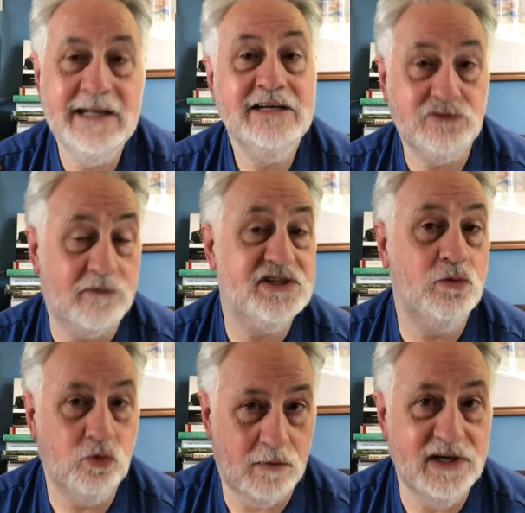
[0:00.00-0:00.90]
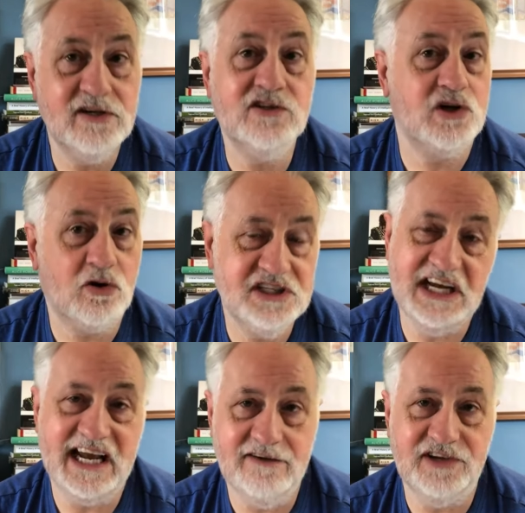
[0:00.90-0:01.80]
she's obviously a woman because
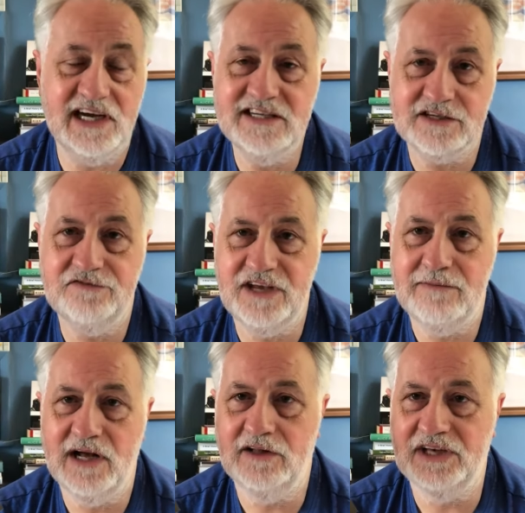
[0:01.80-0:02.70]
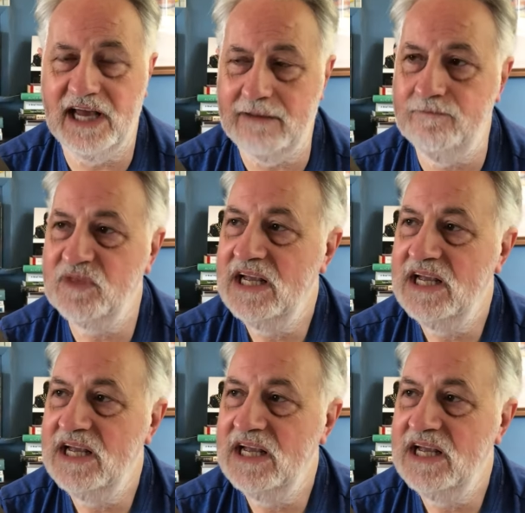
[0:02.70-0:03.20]
Octavia is a female name.